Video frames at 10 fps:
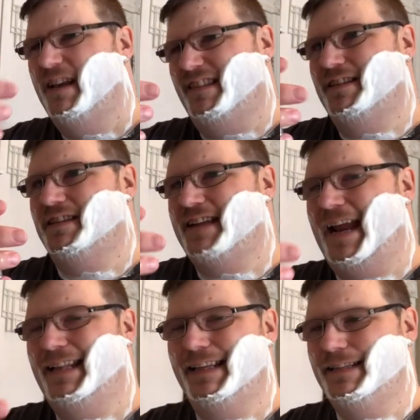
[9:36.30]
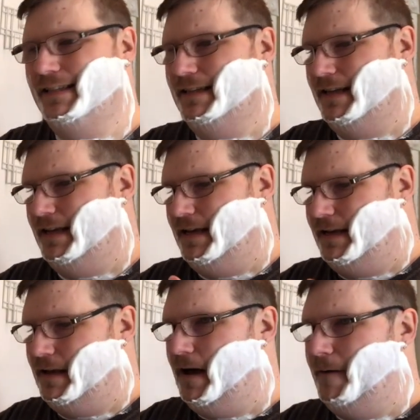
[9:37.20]
The stainless,
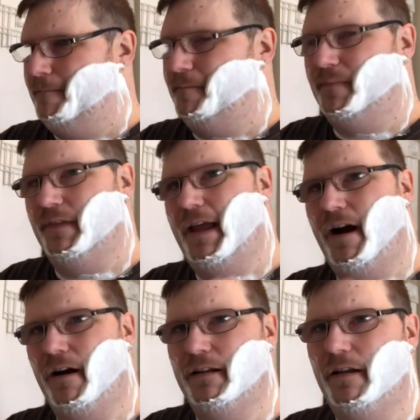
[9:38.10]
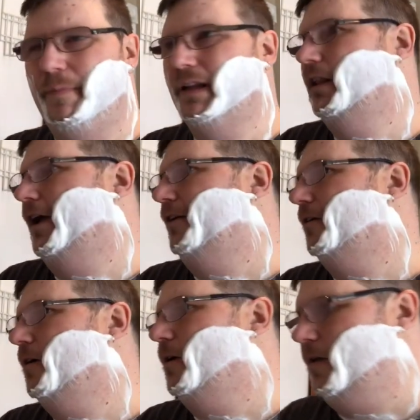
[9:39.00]
um, they are a little bit
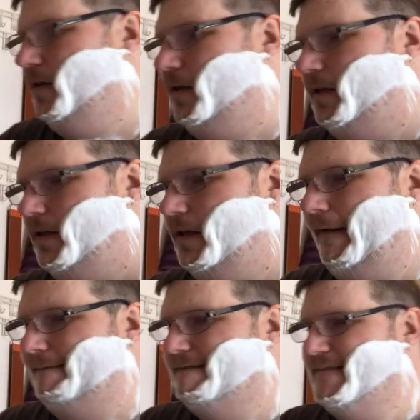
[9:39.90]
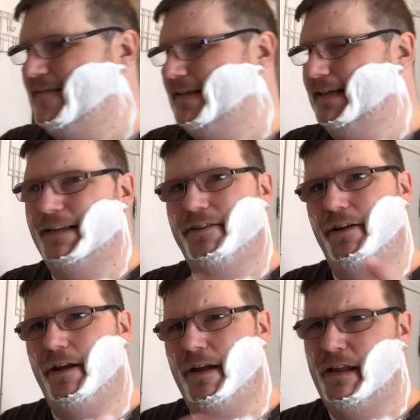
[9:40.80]
lighter uh,
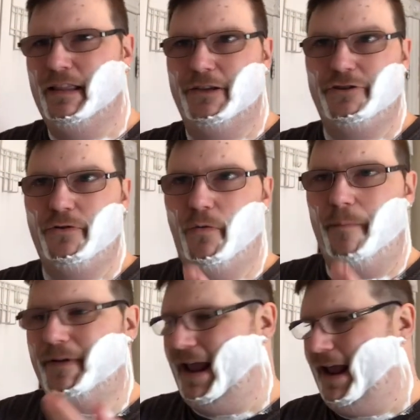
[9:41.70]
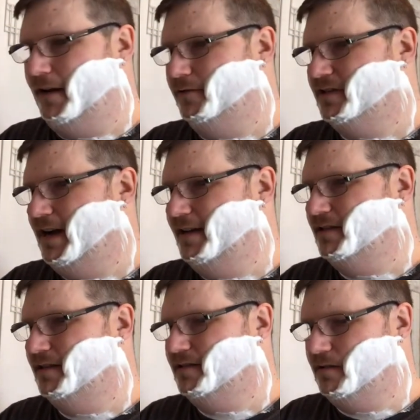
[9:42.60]
until you, unless you go up in handle
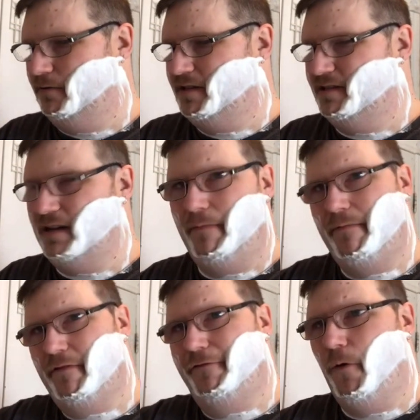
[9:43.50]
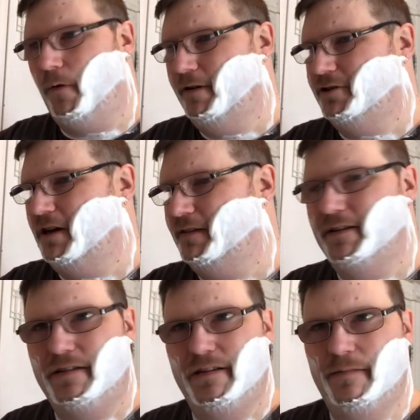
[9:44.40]
sizes. So since I went with the four inch on
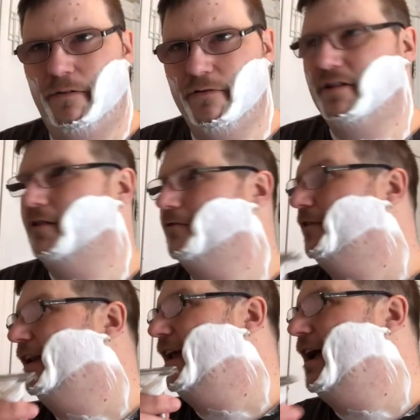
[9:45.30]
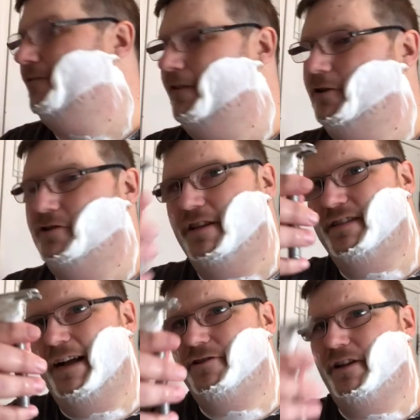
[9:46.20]
this as opposed to the three and a half inch,
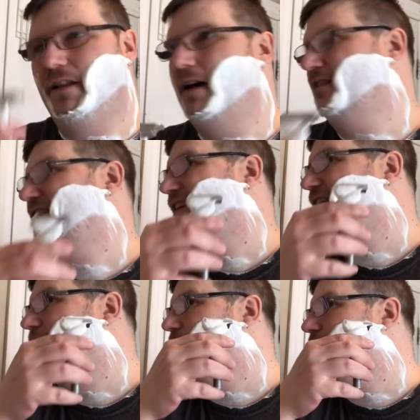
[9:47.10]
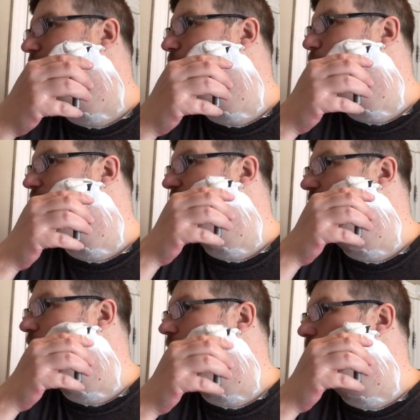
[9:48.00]
this actually clocks in at
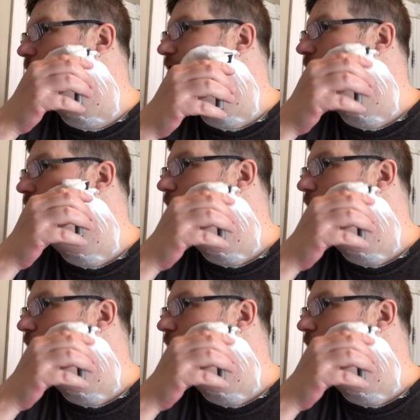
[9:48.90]
114 grams.